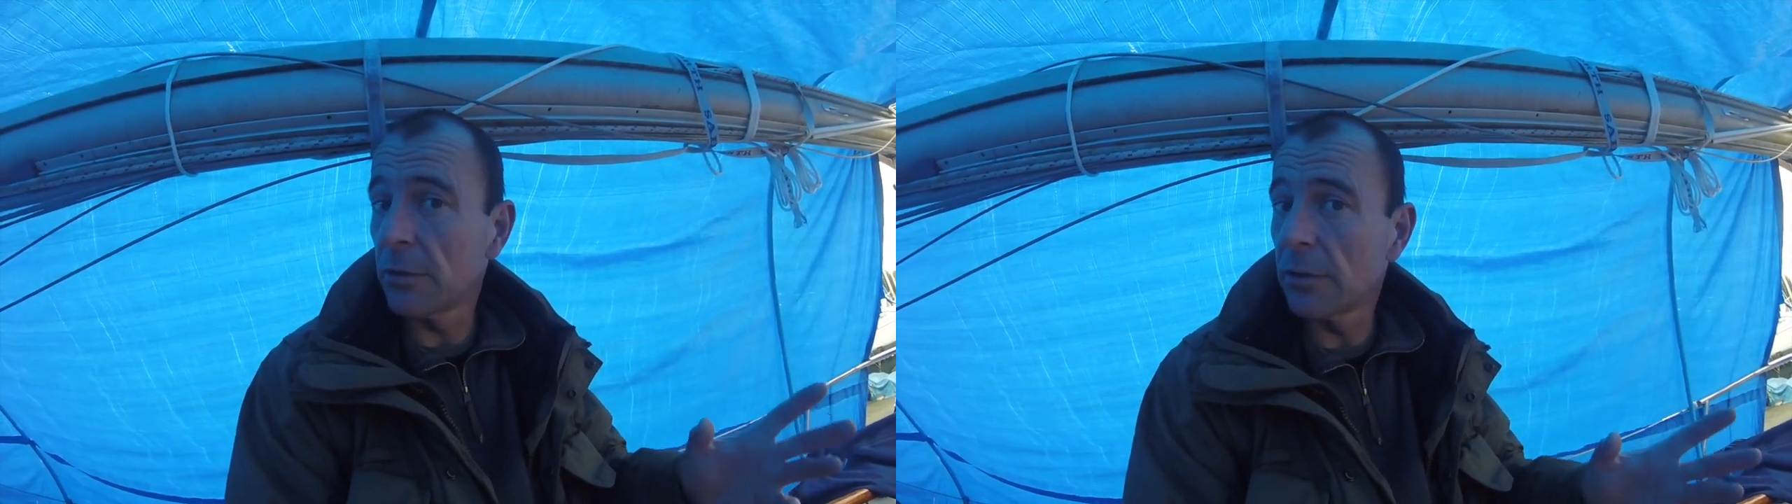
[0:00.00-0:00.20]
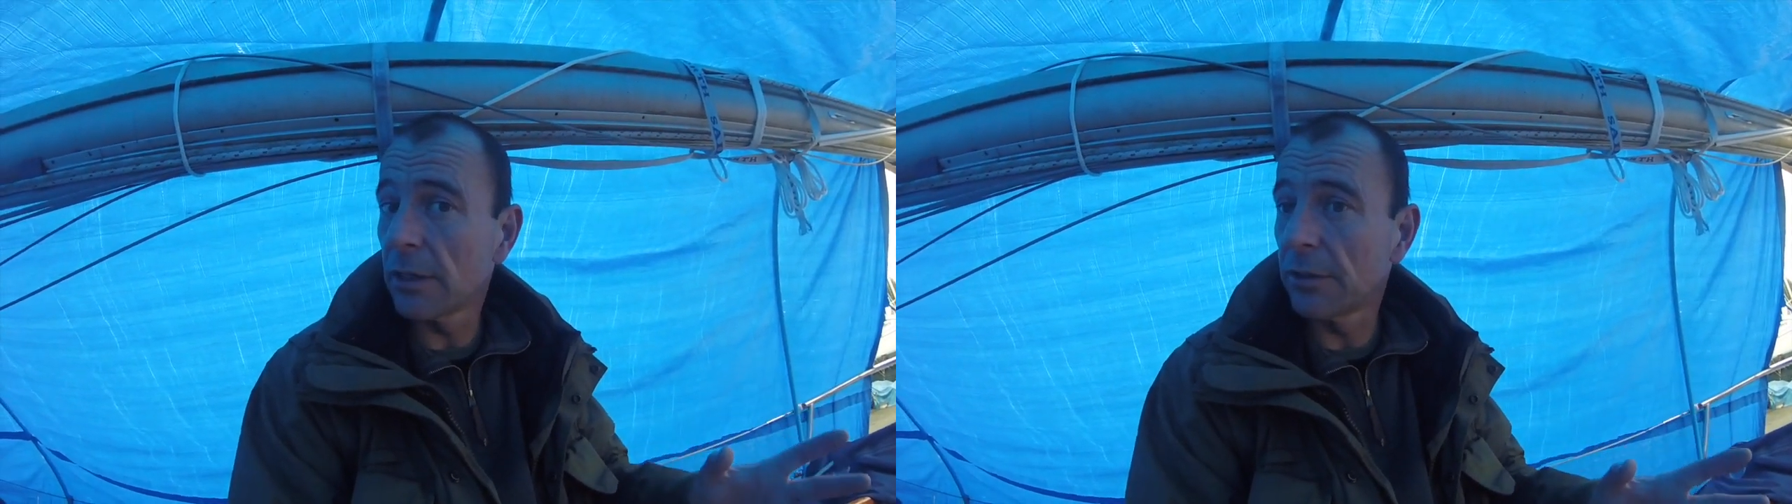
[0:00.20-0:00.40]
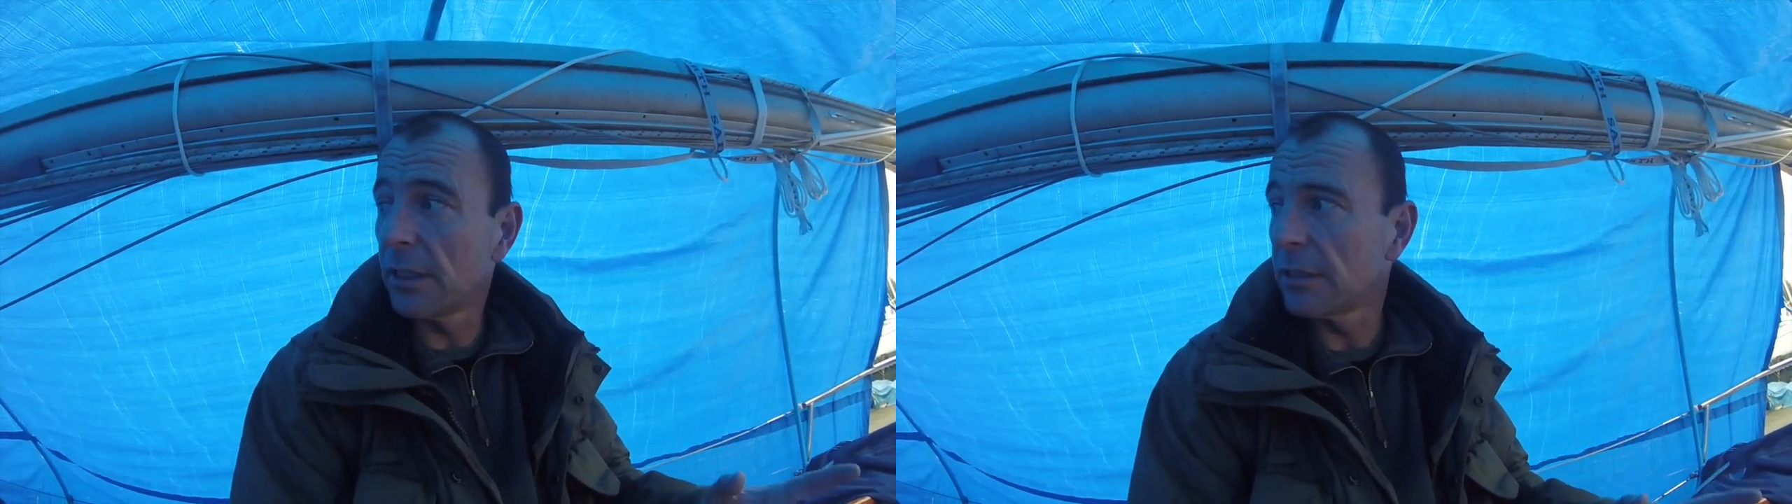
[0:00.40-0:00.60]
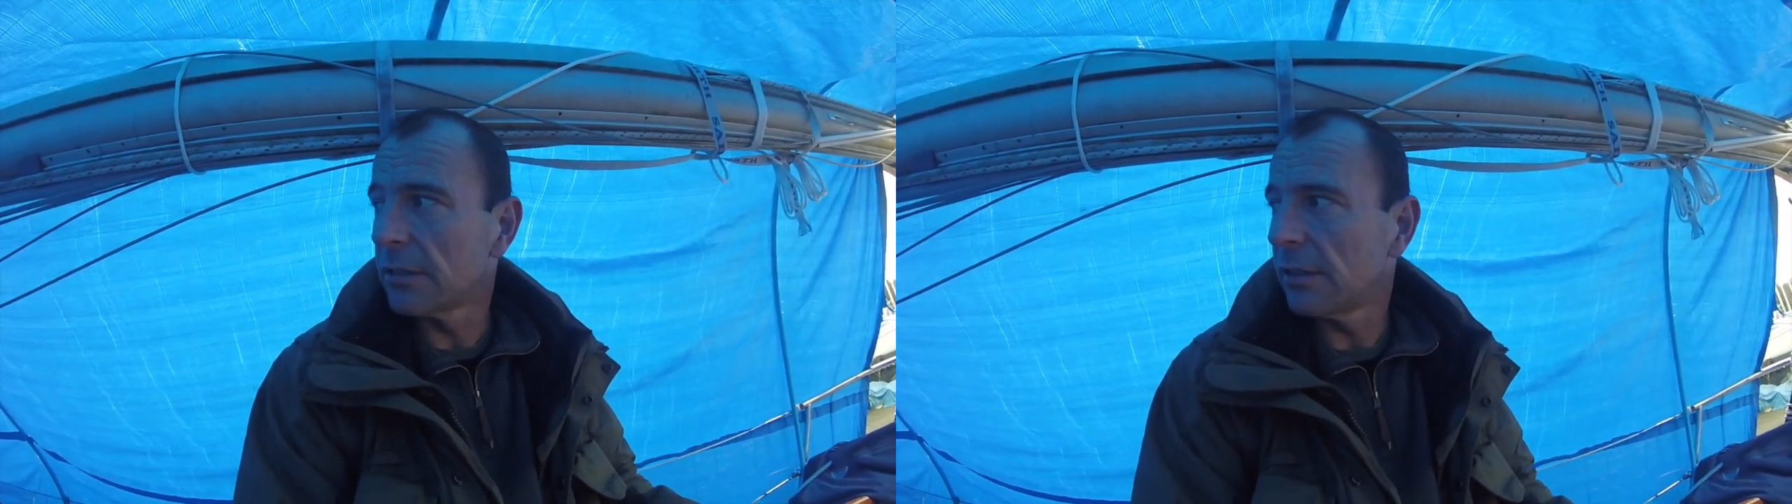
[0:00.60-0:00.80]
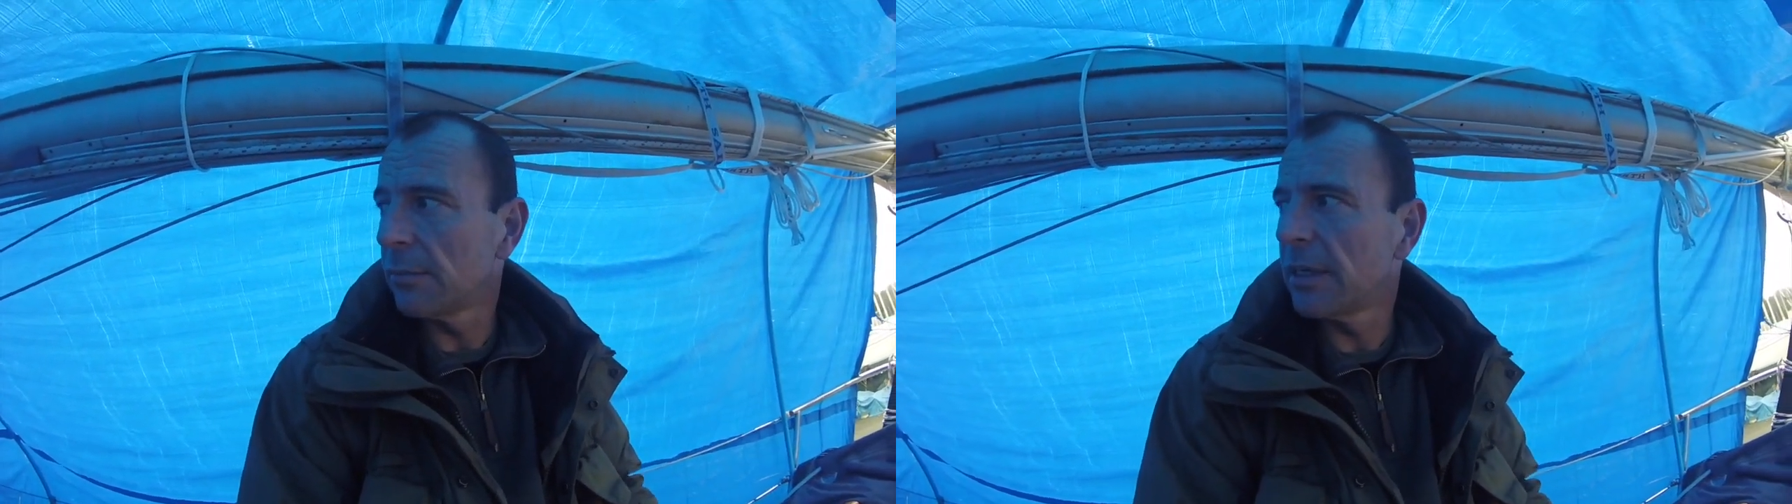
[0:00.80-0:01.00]
mooring on the
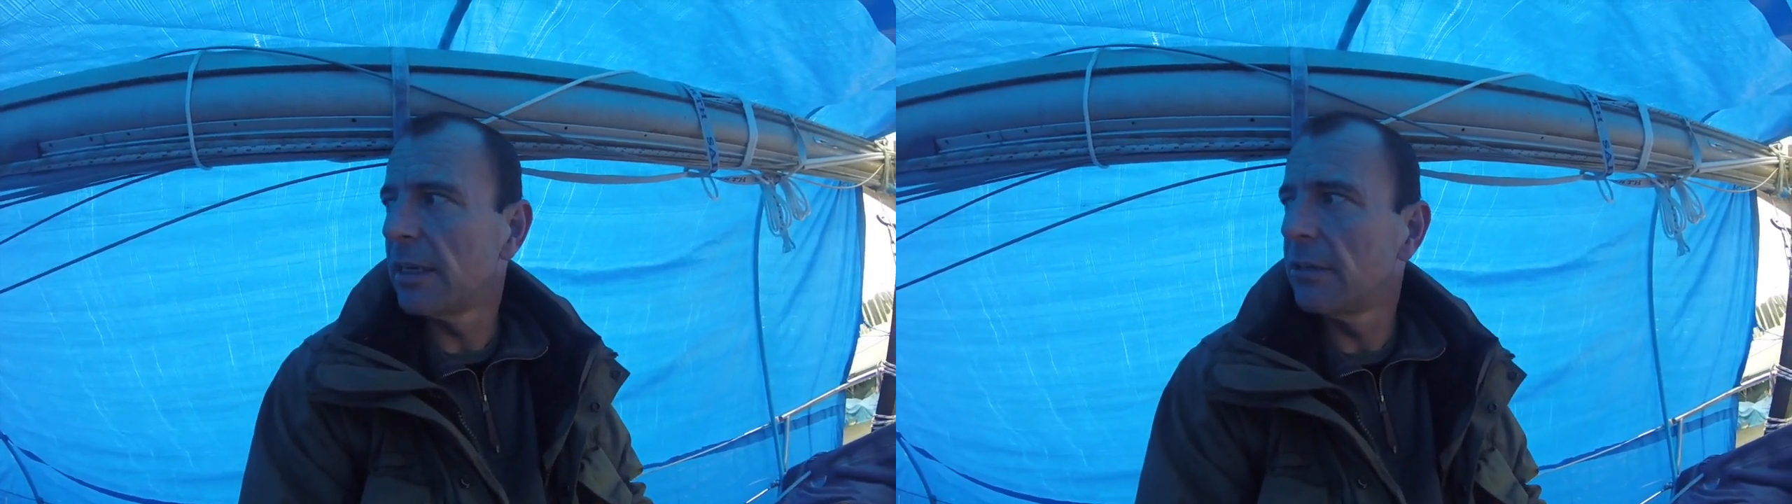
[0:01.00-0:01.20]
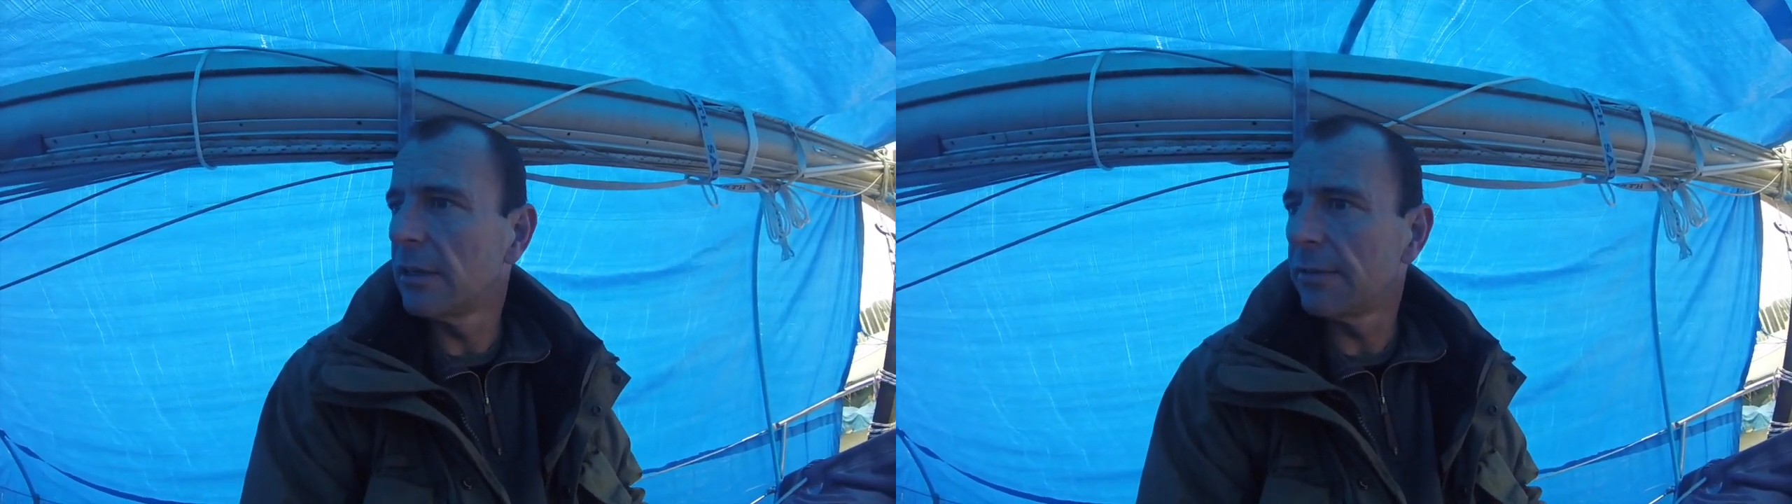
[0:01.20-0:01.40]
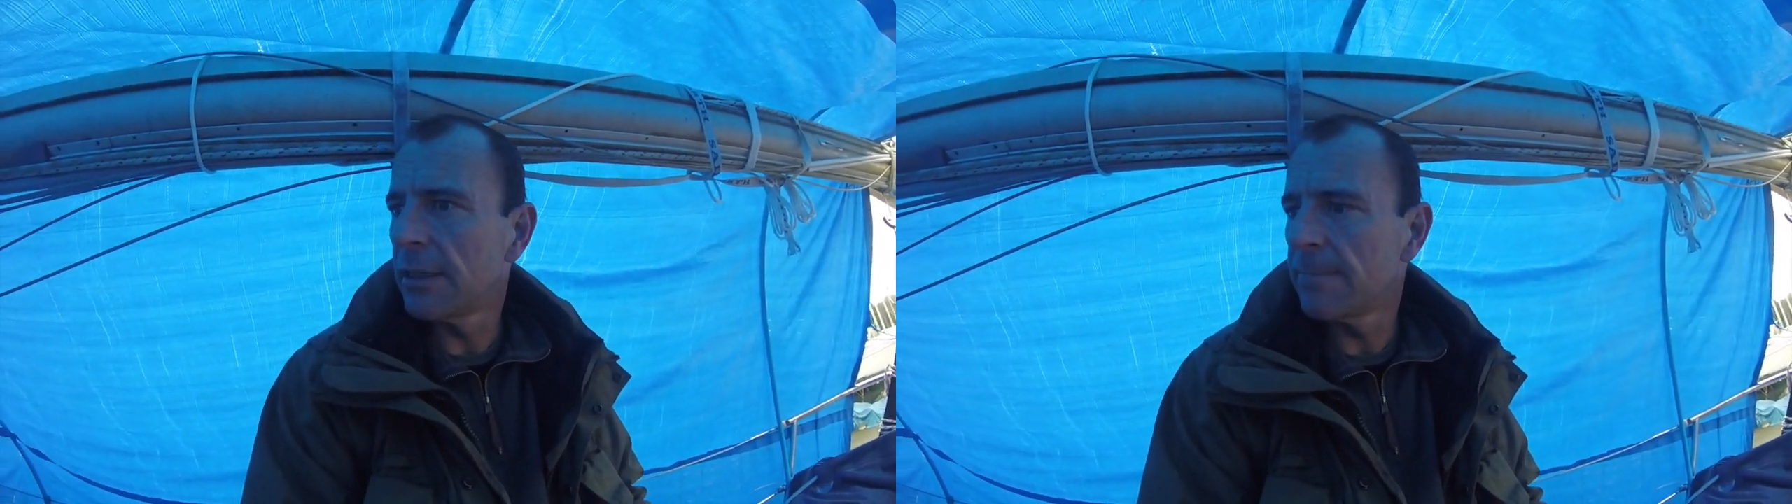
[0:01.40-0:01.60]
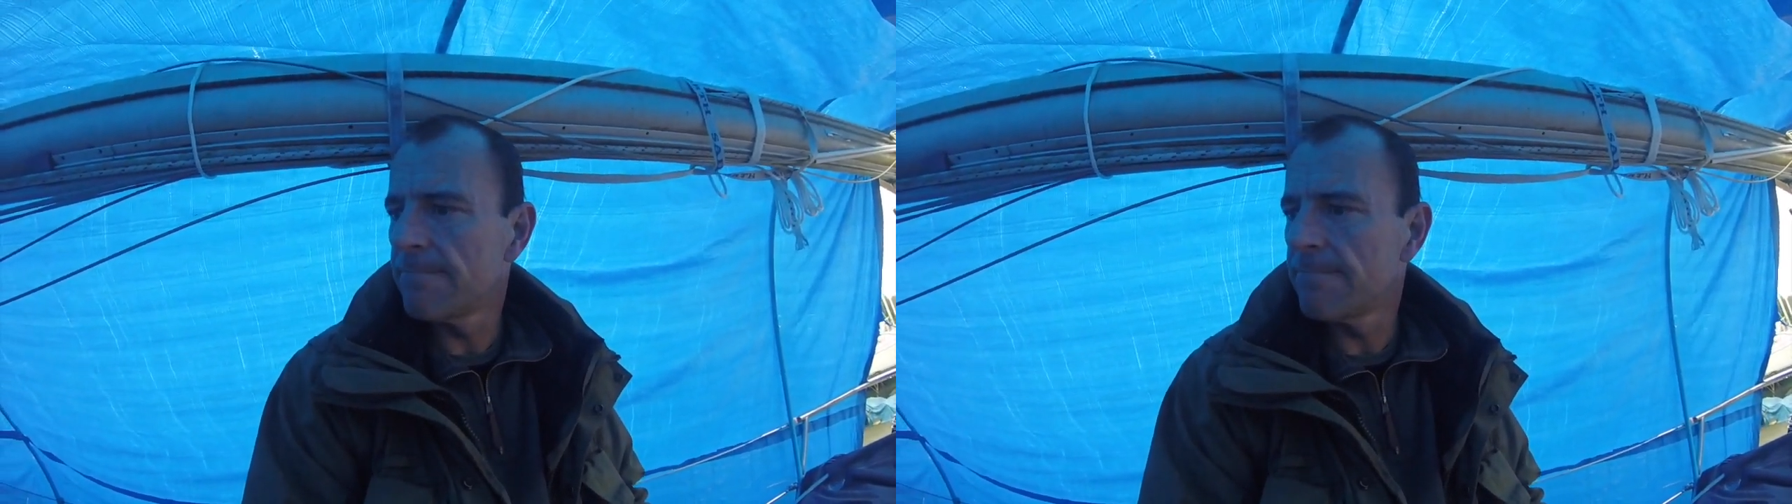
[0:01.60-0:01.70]
inside, make it look lovely.